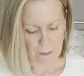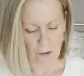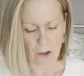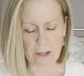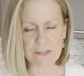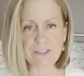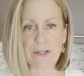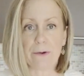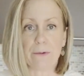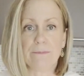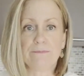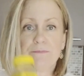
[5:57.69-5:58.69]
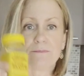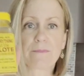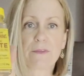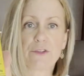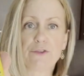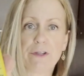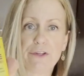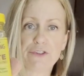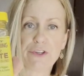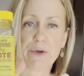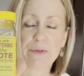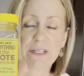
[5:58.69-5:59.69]
Also, Trader
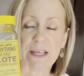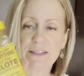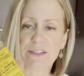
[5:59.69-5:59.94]
Joe's has